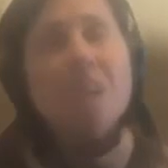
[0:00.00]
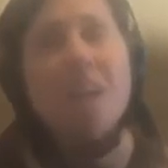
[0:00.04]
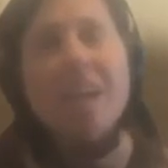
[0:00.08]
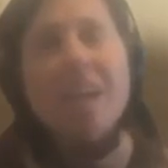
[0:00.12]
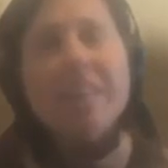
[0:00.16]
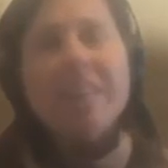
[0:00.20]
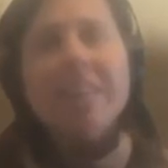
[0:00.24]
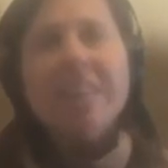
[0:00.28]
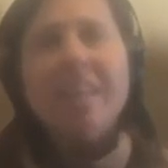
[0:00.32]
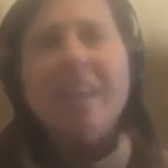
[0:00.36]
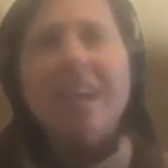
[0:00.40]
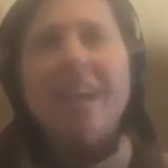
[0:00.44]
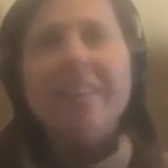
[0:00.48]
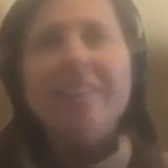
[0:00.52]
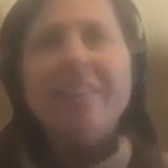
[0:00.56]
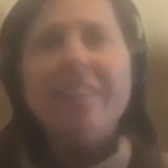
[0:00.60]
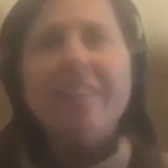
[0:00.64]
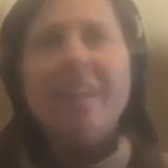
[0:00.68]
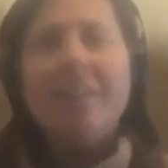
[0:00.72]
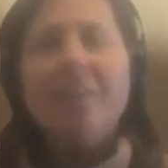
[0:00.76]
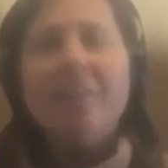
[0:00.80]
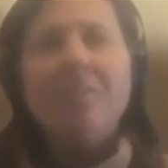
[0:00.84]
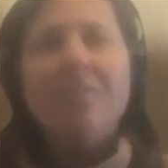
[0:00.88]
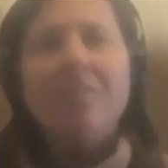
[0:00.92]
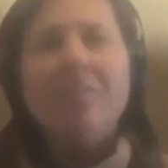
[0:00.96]
no, I
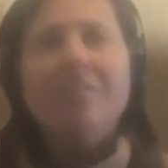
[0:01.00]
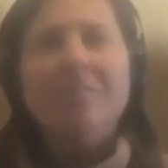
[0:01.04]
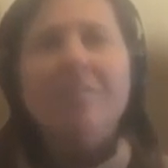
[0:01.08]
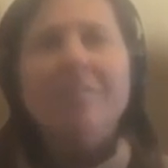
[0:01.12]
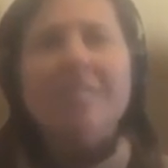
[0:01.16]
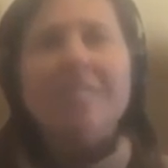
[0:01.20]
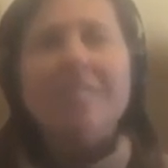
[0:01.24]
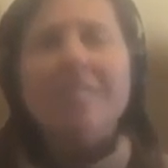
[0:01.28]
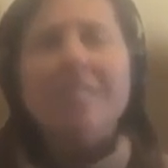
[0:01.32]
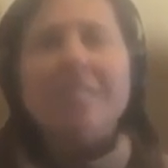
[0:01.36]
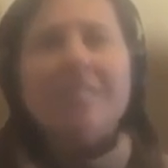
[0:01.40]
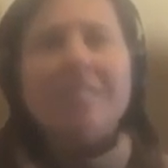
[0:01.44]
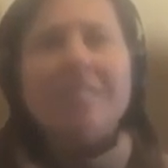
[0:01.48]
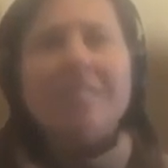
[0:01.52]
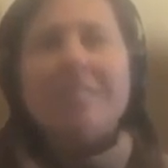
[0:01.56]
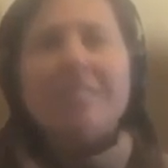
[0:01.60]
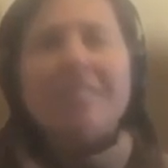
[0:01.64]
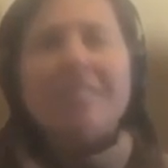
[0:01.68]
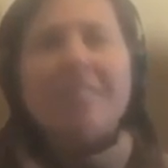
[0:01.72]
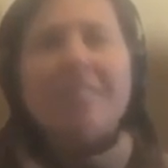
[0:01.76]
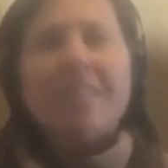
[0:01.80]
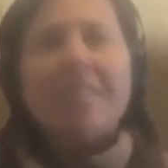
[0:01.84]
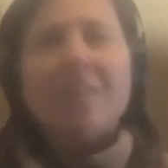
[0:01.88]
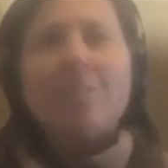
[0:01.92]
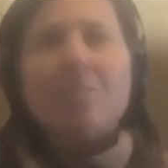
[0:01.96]
think
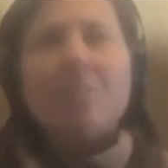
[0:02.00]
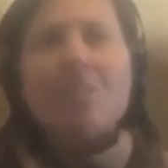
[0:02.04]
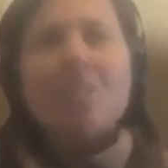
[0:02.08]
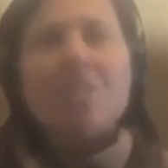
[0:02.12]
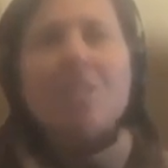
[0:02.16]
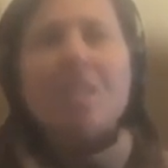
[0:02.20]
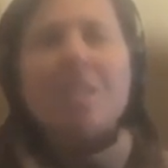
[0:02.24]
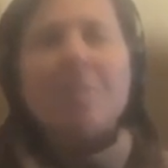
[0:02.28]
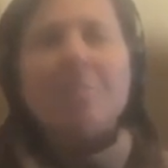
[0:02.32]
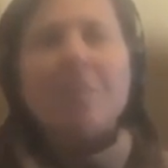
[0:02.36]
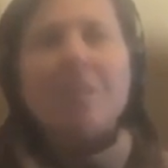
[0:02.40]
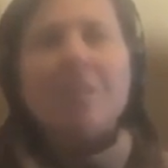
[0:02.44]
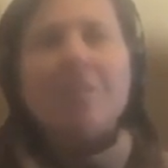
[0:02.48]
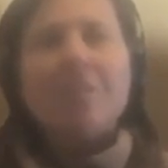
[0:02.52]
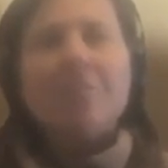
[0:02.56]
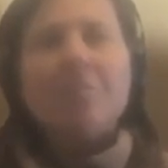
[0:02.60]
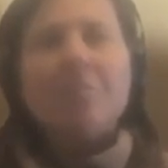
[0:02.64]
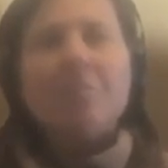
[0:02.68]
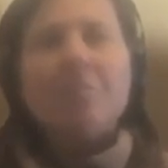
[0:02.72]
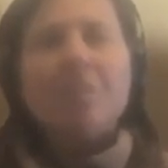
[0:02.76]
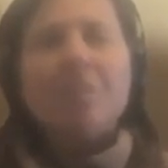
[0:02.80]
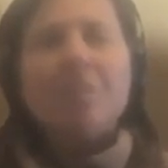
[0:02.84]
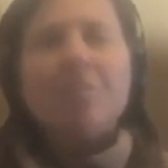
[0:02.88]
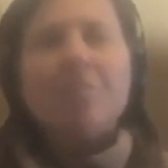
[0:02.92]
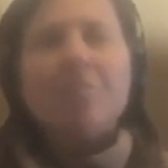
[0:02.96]
I was just going to be
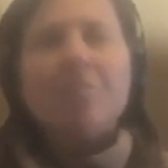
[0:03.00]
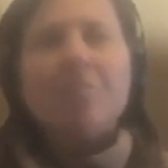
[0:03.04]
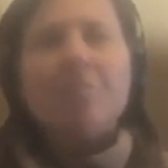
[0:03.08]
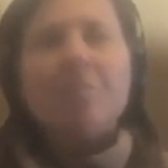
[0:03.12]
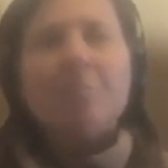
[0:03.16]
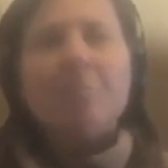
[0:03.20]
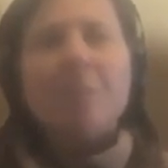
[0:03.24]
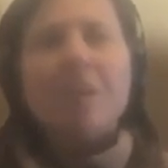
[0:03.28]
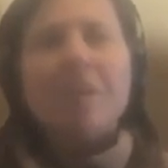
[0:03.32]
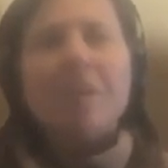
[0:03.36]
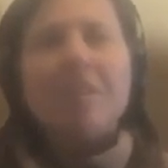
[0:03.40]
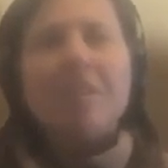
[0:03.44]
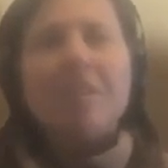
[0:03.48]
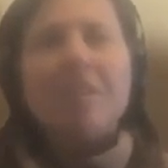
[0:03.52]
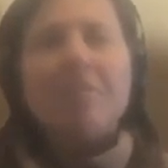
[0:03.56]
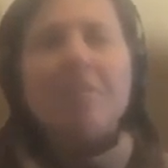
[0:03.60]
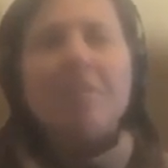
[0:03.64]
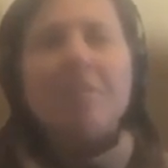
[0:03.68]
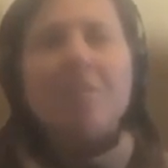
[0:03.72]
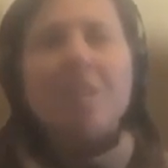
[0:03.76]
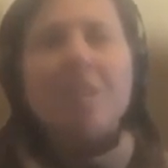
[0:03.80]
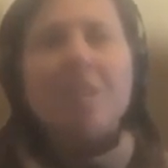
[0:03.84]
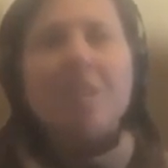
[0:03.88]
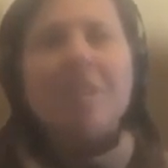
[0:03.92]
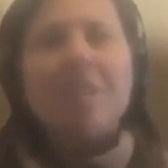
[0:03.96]
repetitive,
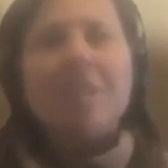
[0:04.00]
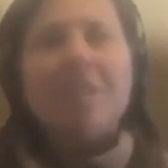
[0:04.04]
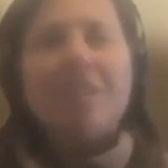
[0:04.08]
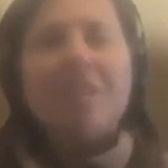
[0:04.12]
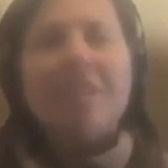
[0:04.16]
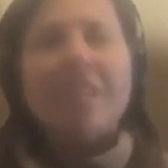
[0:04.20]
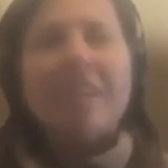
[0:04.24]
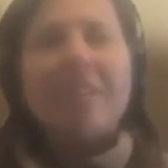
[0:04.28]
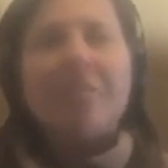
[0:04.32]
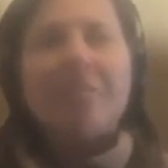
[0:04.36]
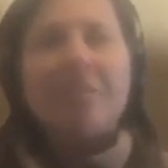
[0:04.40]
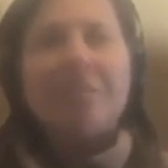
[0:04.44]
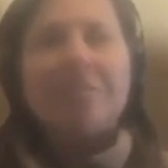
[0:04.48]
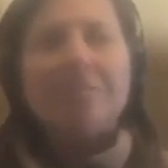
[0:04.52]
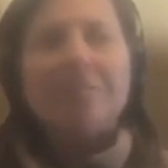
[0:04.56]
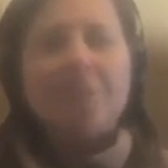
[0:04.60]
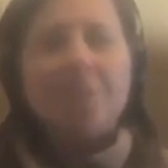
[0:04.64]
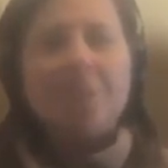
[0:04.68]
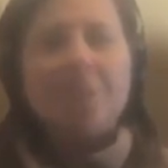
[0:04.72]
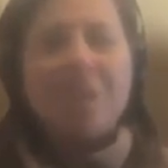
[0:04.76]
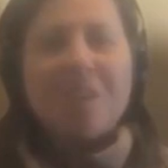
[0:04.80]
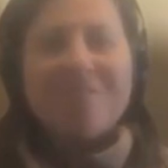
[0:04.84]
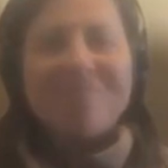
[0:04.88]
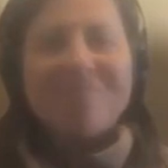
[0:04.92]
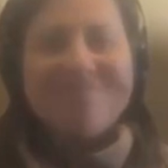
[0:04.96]
redundant on that one.
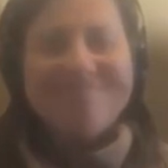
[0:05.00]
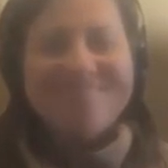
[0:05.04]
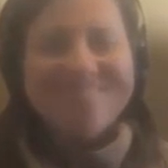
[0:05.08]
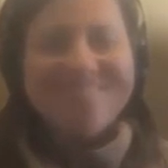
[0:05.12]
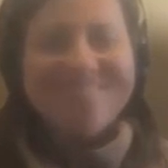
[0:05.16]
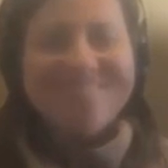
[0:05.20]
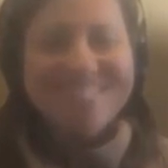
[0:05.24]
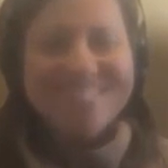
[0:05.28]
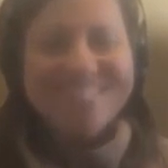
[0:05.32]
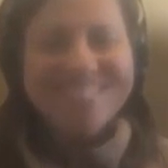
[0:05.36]
Go ahead.